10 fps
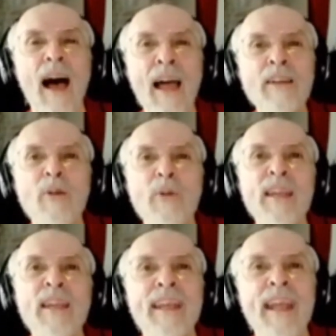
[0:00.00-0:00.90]
I don't
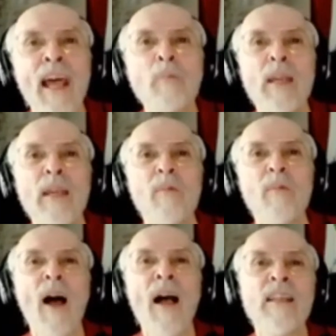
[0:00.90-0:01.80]
think he can be
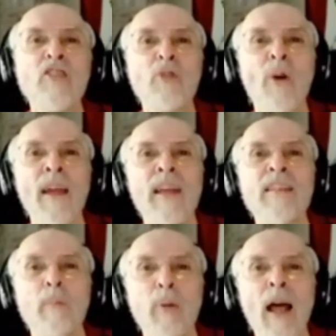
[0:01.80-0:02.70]
while he's
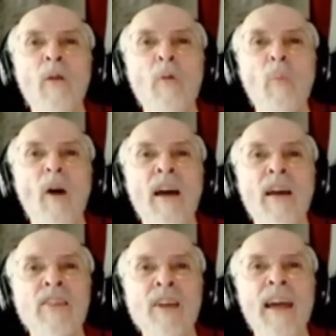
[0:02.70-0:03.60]
trying to plow
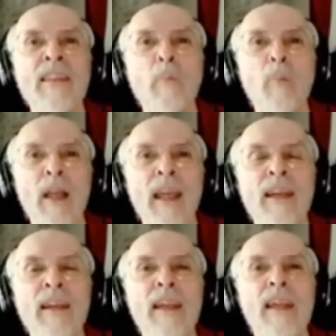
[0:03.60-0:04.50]
aside the
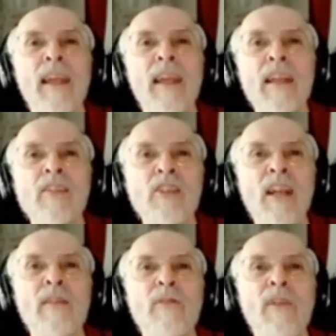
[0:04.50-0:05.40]
blade
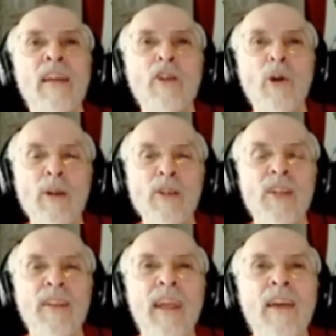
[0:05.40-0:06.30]
instead of
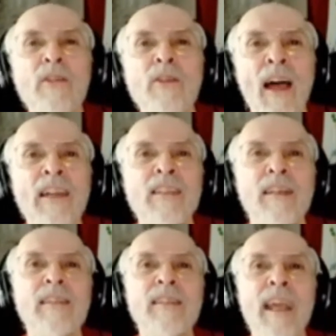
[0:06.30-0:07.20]
encouraging the other guy
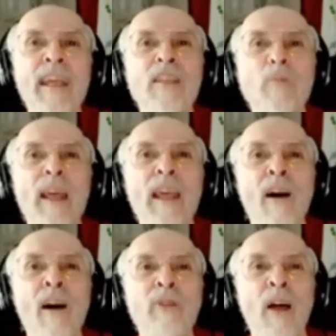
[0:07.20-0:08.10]
to take his blade
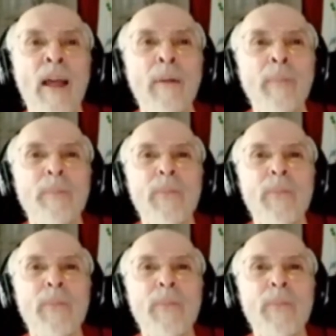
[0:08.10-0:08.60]
offline.